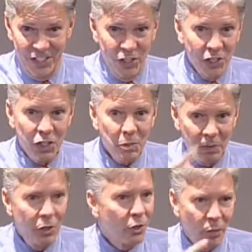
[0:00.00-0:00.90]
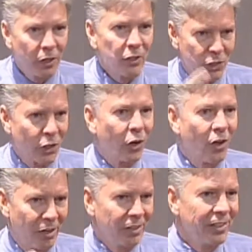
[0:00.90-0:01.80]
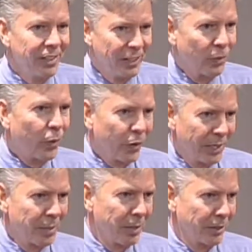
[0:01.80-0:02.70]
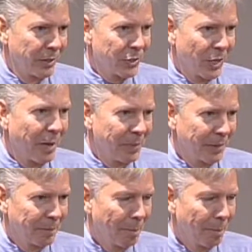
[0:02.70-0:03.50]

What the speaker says: you didn't spin your wheels at all in worrying about this topic.